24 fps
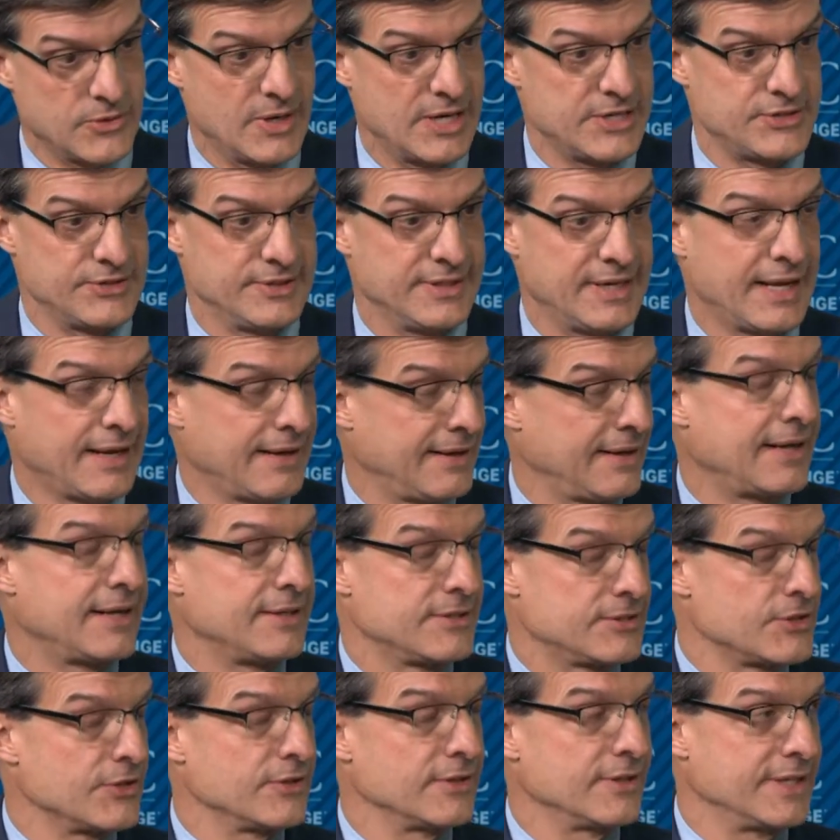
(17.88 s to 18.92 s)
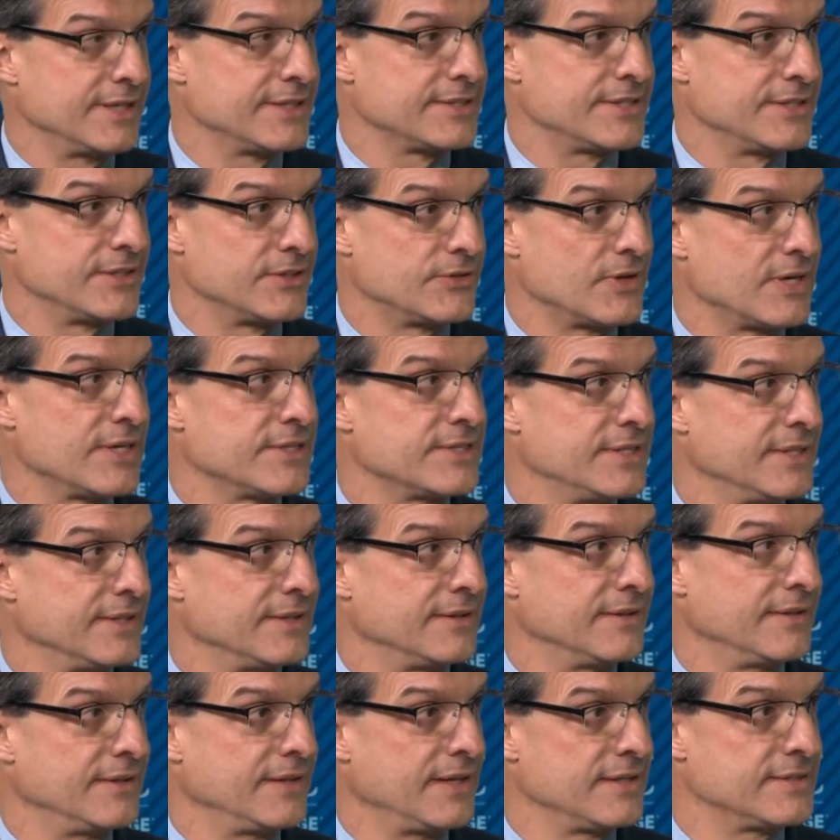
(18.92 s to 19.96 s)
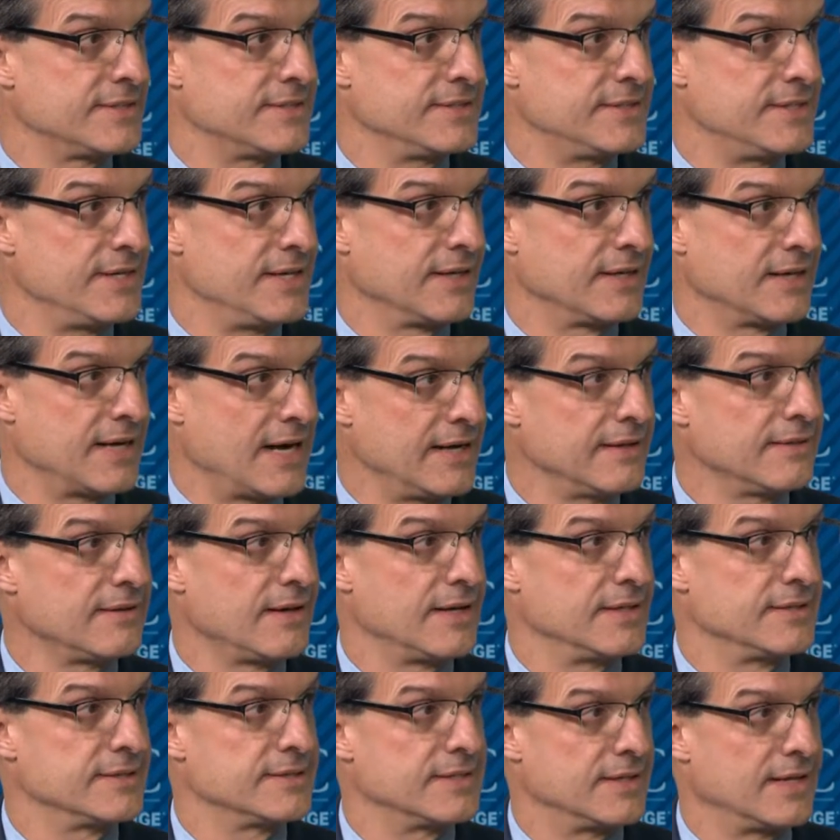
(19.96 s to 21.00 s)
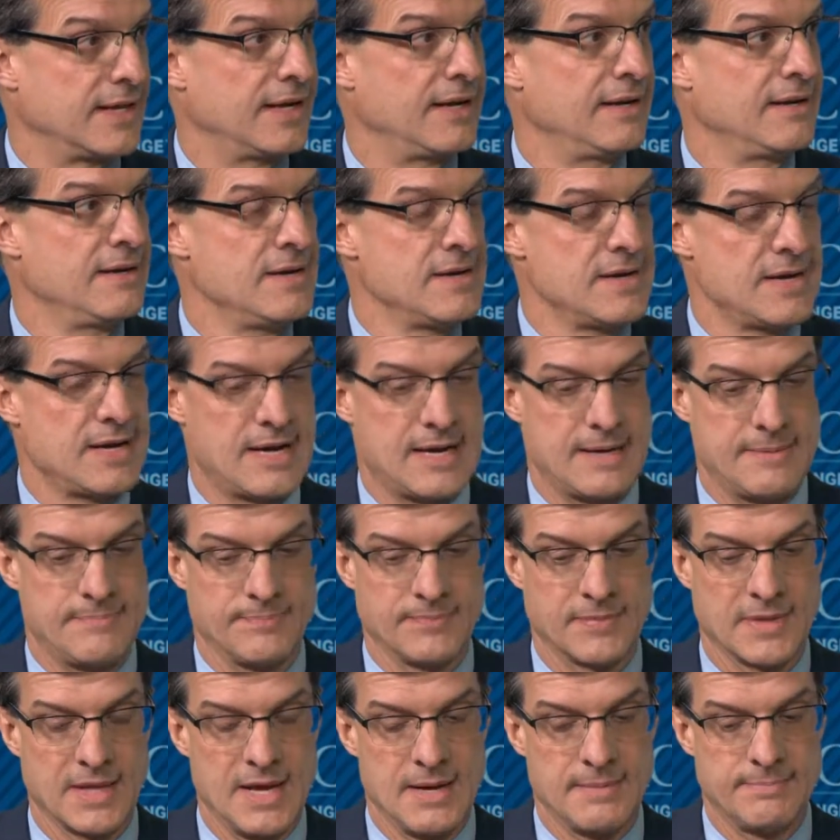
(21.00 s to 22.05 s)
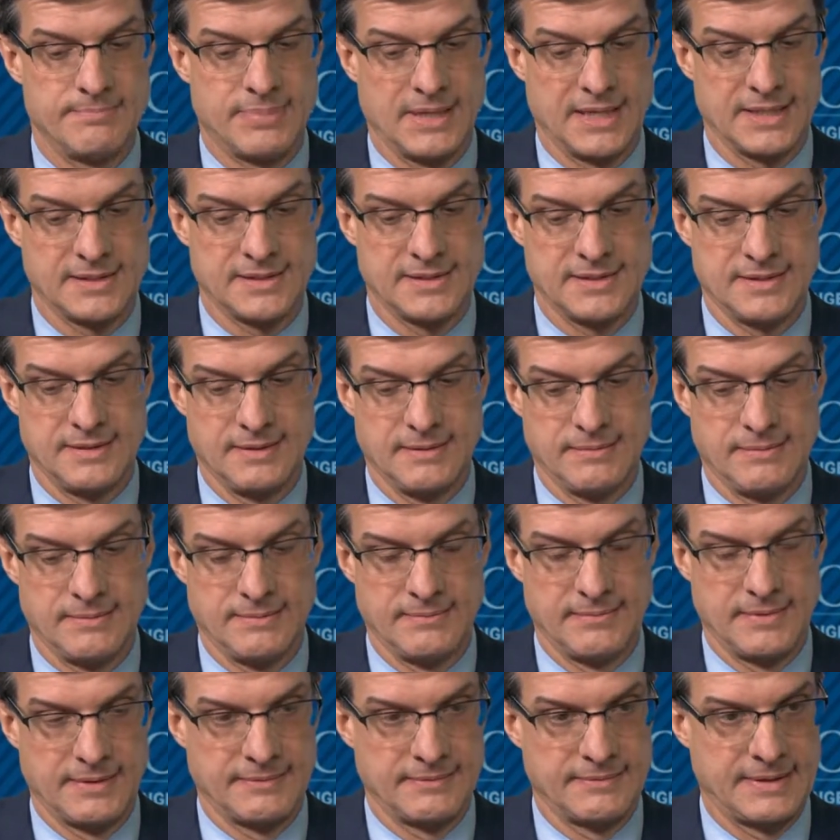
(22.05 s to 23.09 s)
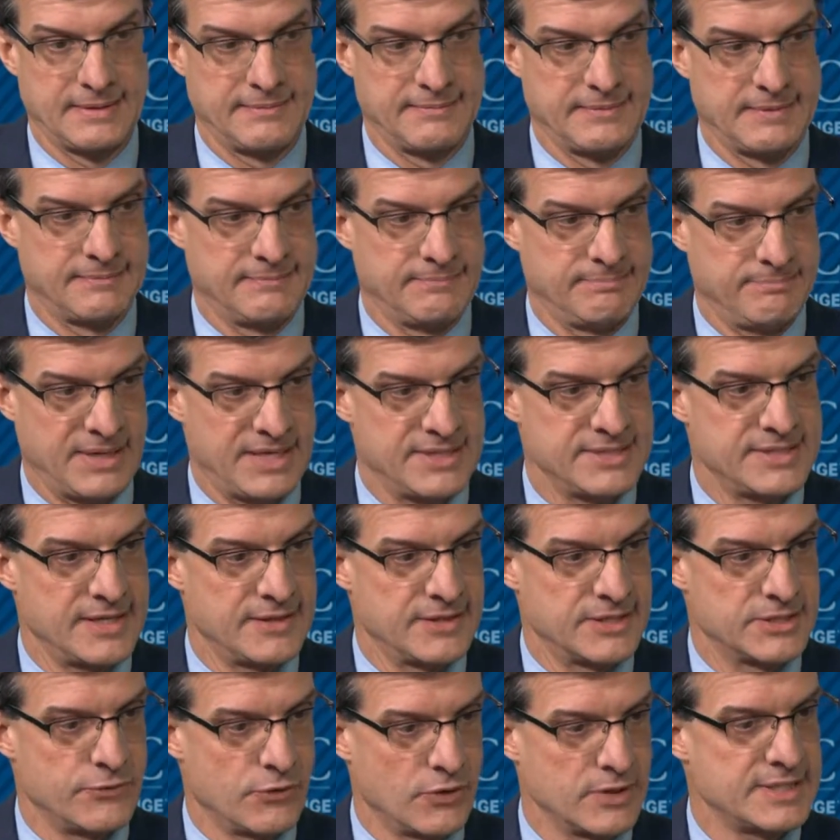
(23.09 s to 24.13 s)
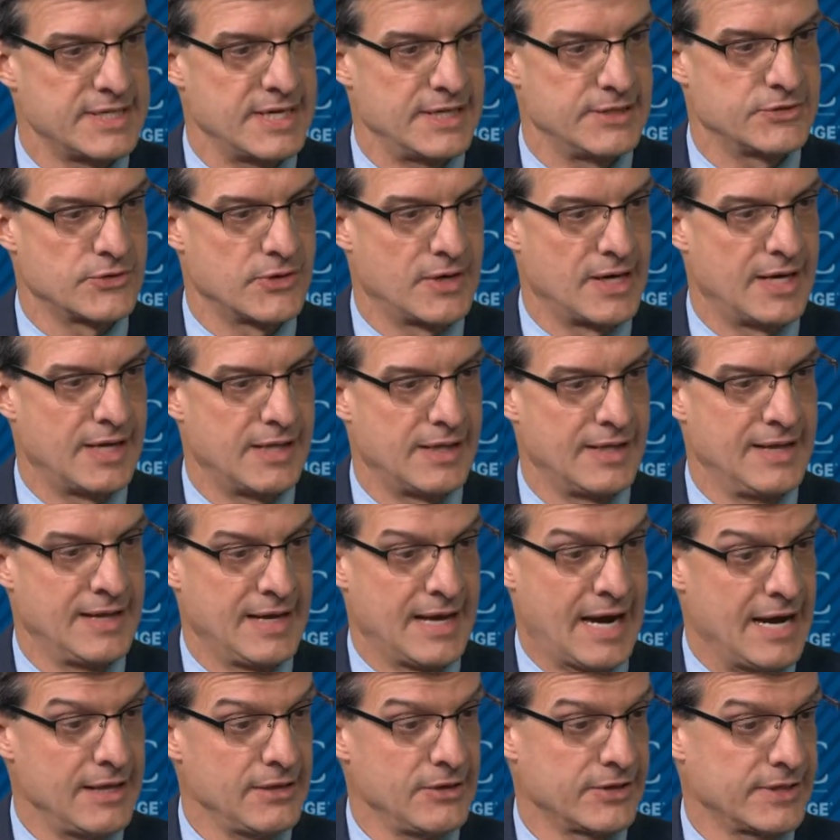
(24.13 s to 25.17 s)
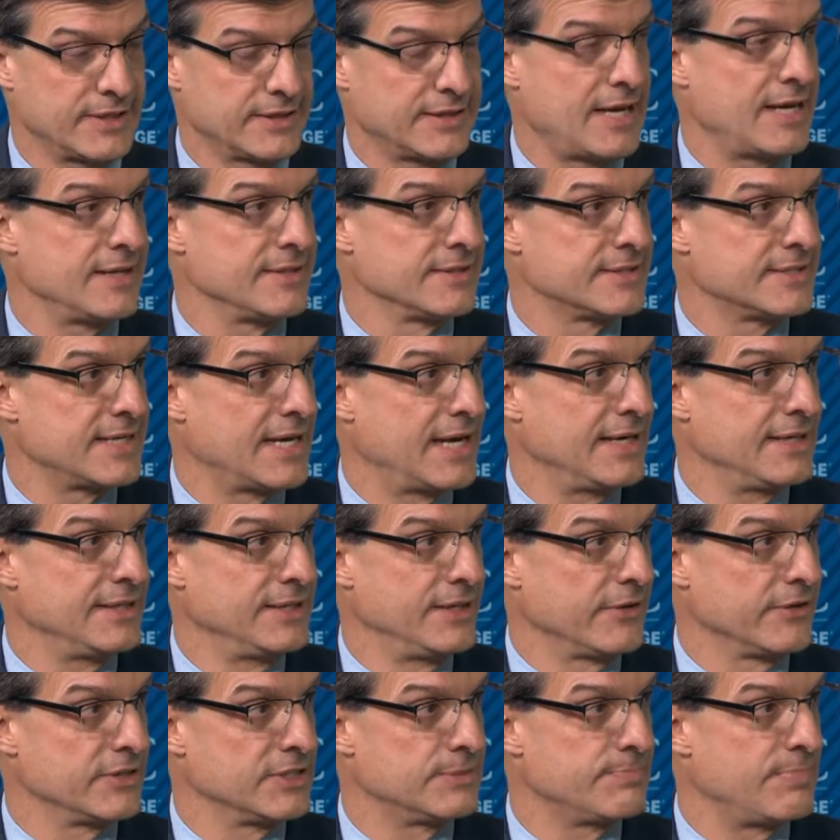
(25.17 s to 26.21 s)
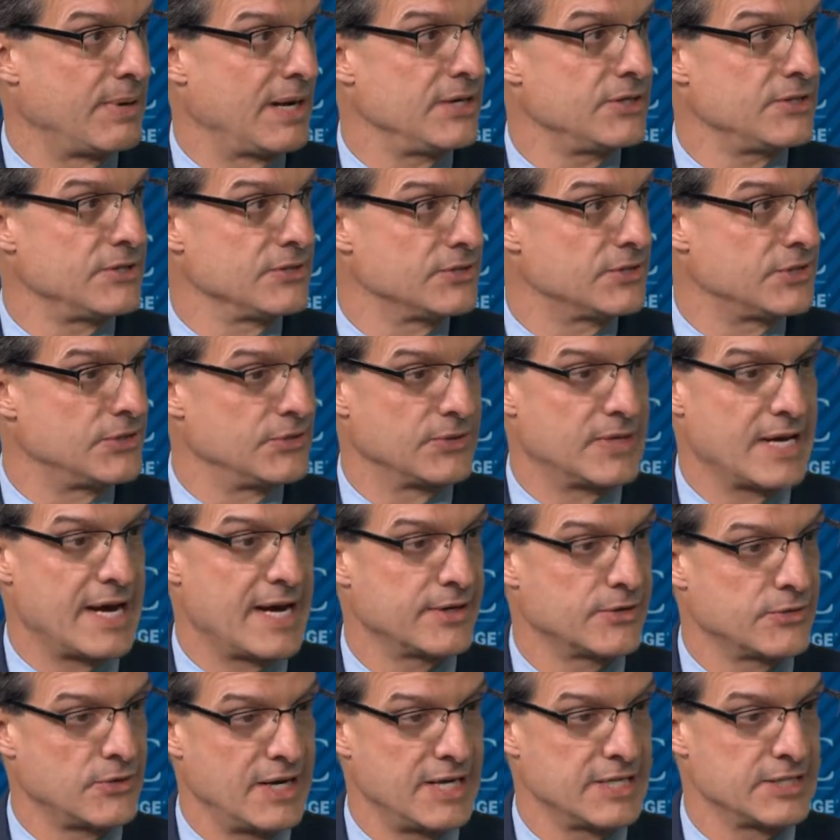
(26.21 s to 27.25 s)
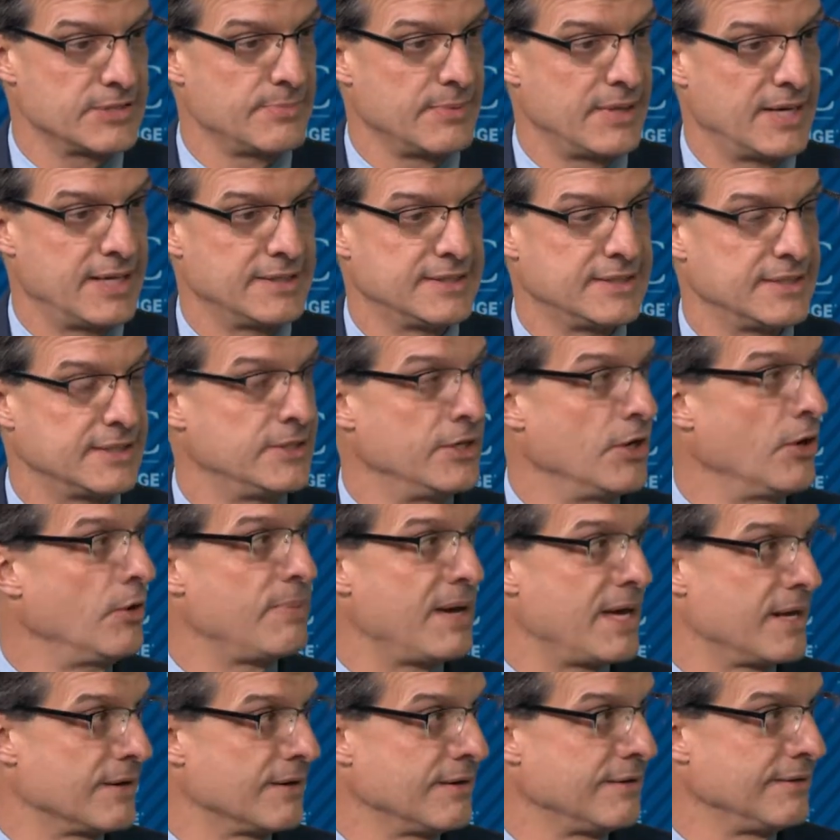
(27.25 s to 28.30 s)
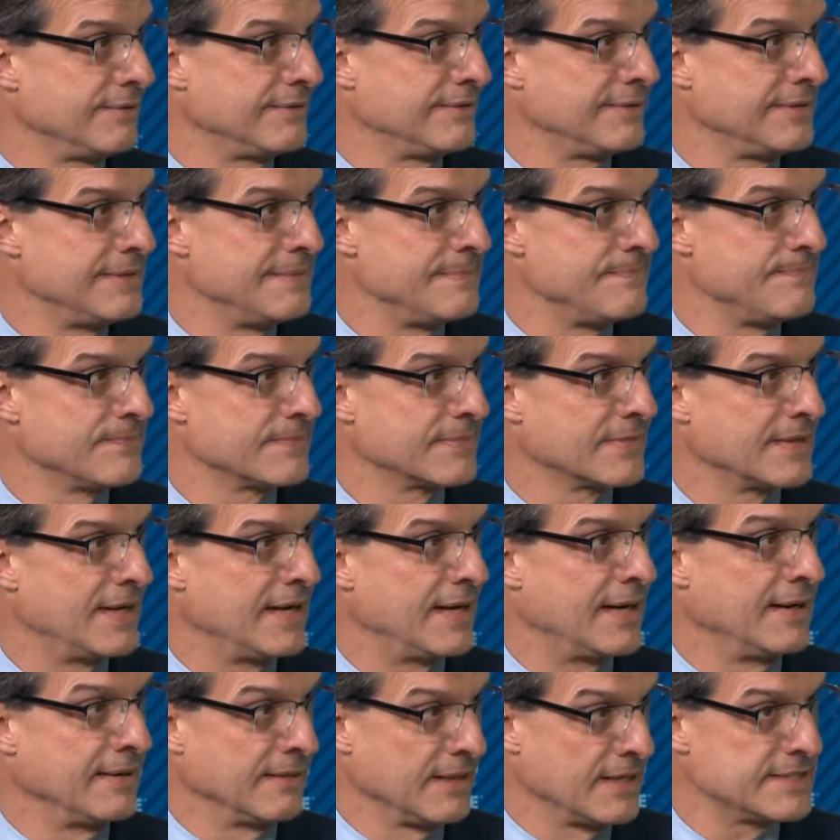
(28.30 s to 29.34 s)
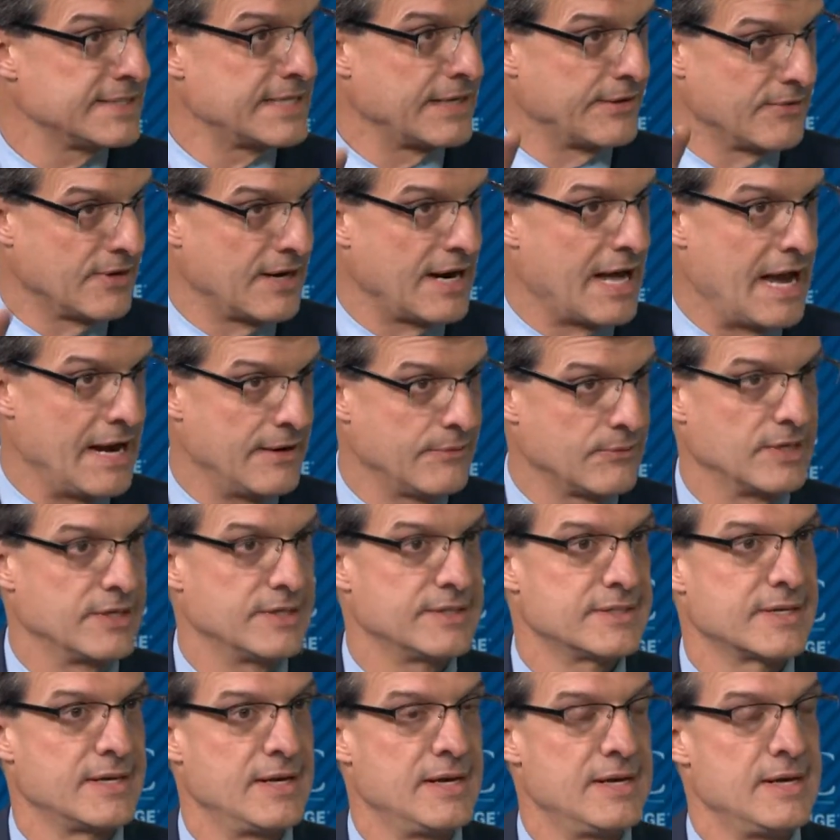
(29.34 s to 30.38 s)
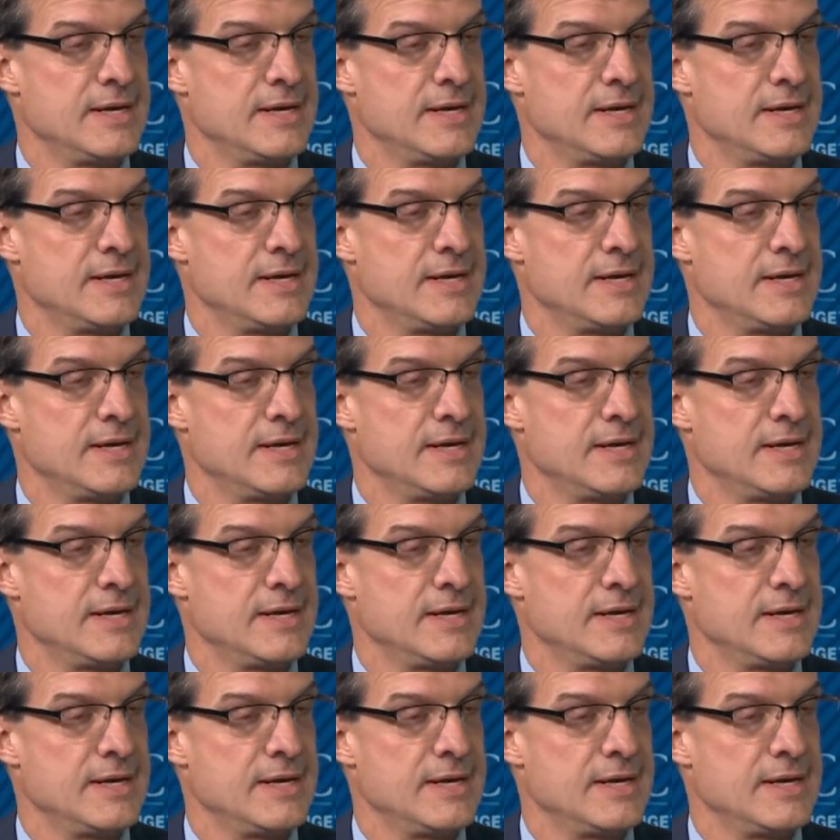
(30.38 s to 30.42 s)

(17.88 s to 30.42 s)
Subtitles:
question. It certainly isn't addressed in the NCCN guidelines today. But based on this Forte trial, I look at that and say, you know, these patients who got a transplant did no better, unless they were at high risk,